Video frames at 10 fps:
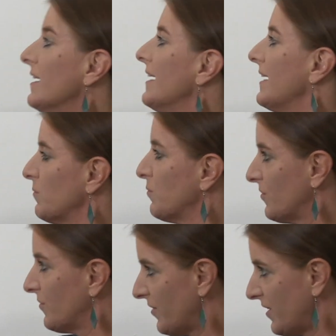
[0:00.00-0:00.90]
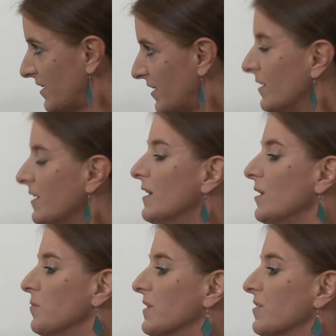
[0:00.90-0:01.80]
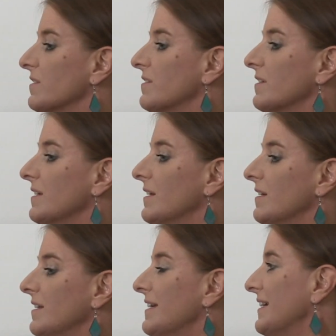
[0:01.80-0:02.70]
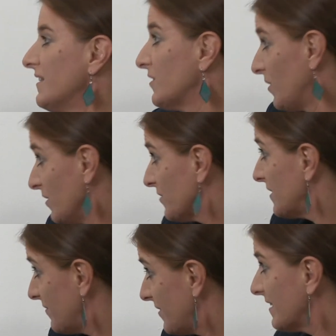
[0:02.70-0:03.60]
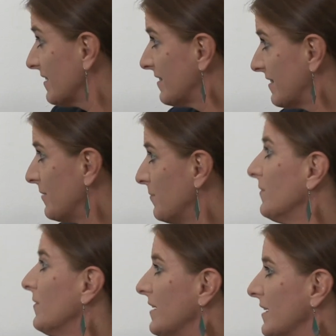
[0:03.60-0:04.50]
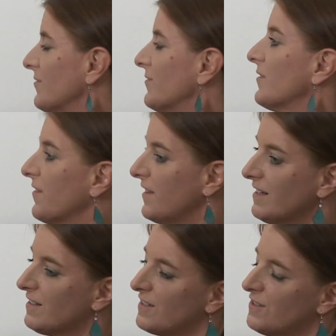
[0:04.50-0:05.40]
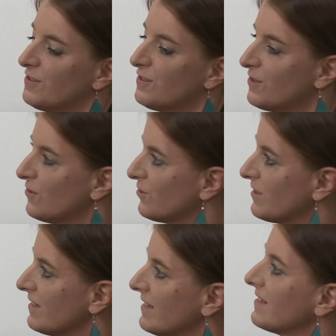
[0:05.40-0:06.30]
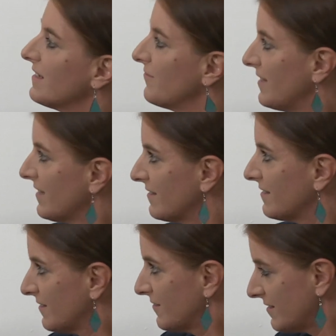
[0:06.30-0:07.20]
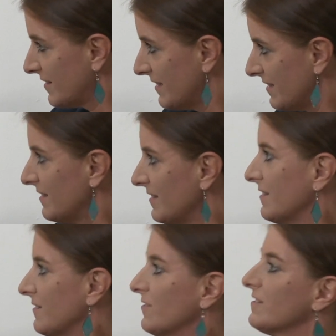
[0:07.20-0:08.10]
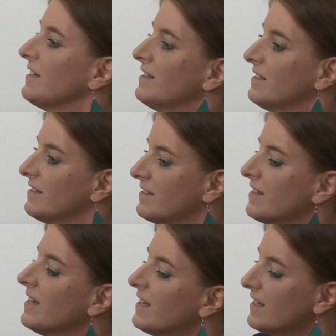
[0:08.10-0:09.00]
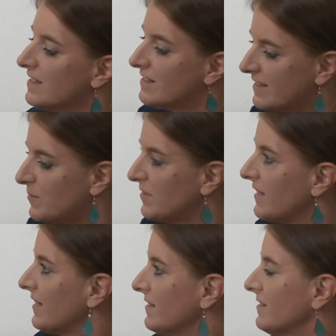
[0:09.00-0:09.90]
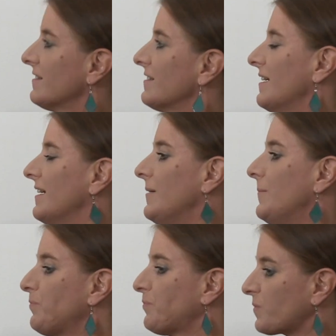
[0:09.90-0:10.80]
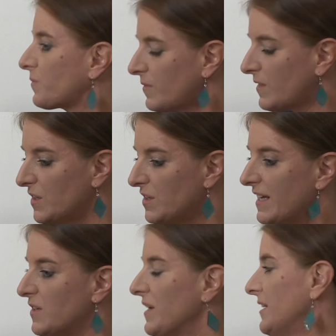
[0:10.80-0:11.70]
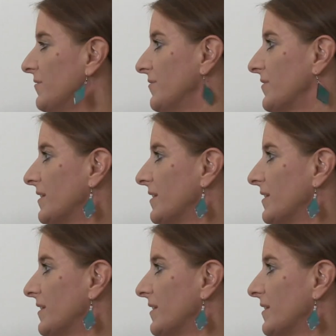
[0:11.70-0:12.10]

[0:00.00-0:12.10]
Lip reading: and more fair, because in the end it also affects them. If things are not social, it affects society. Society is destabilized. Then you have